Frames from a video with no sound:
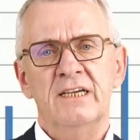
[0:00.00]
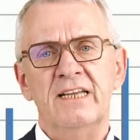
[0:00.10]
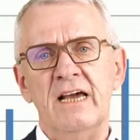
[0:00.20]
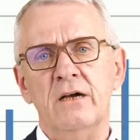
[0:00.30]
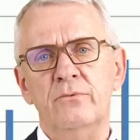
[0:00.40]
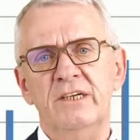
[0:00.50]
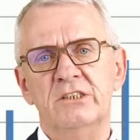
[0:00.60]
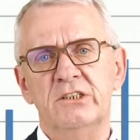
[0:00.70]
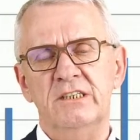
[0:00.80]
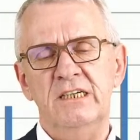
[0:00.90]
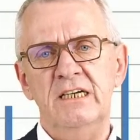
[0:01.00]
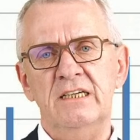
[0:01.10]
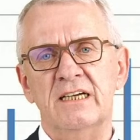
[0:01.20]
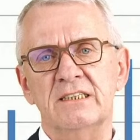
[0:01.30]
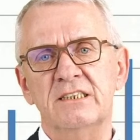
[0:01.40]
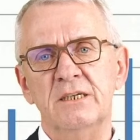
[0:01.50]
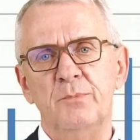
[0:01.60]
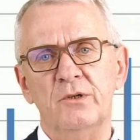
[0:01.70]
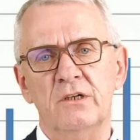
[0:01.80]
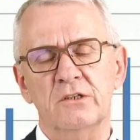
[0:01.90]
there we see that
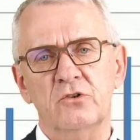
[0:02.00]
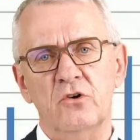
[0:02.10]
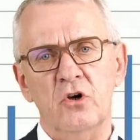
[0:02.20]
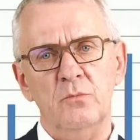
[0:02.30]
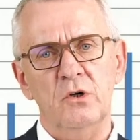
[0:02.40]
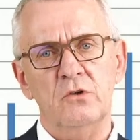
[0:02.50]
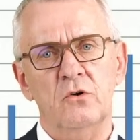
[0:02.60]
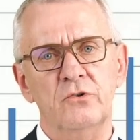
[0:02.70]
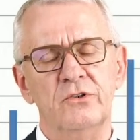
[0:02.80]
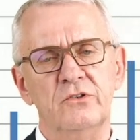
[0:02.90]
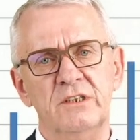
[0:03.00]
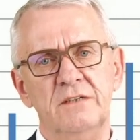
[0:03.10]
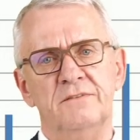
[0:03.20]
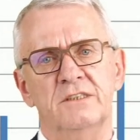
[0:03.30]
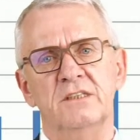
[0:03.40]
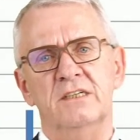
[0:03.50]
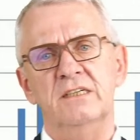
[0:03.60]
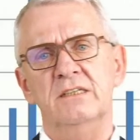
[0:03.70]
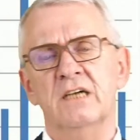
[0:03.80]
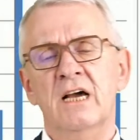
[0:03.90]
typical thermal
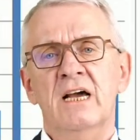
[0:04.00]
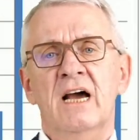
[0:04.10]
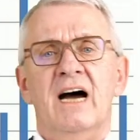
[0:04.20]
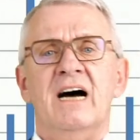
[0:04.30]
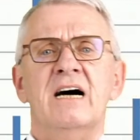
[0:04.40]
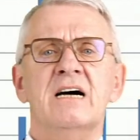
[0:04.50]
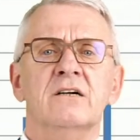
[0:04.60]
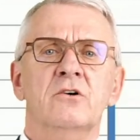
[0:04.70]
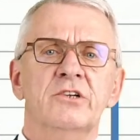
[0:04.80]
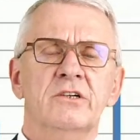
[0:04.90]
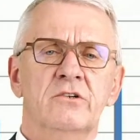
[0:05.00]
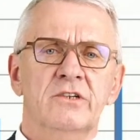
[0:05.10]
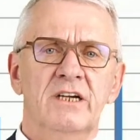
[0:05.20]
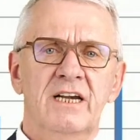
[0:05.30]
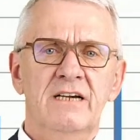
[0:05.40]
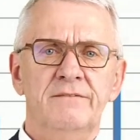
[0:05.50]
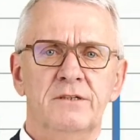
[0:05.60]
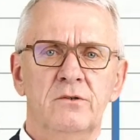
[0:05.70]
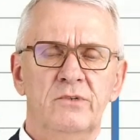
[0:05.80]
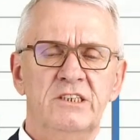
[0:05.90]
conductivity are on a
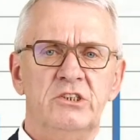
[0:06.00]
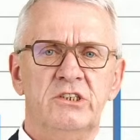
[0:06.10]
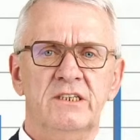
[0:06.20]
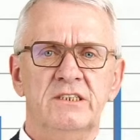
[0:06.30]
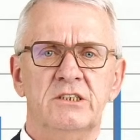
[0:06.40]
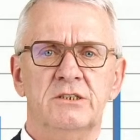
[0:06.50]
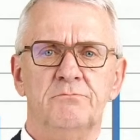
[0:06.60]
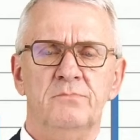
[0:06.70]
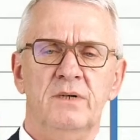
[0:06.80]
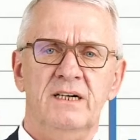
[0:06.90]
level which is